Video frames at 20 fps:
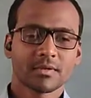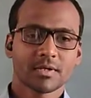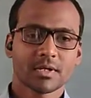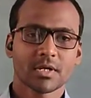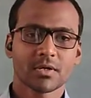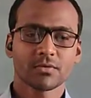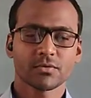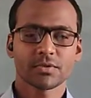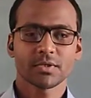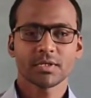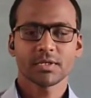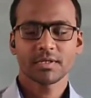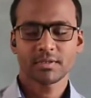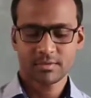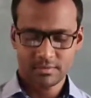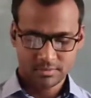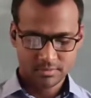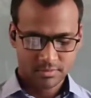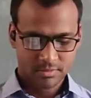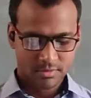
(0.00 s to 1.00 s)
Hello
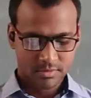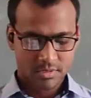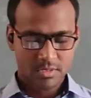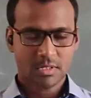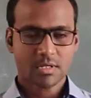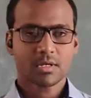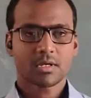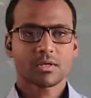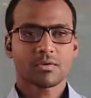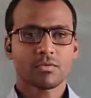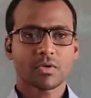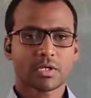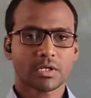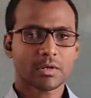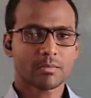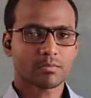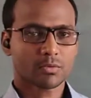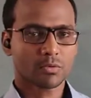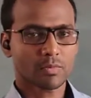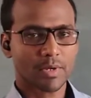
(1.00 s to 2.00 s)
children,
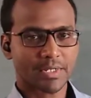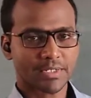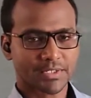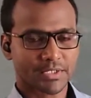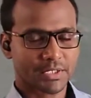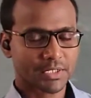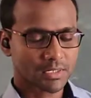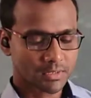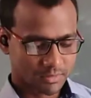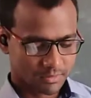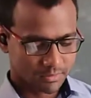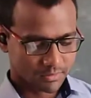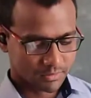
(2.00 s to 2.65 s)
welcome to my channel.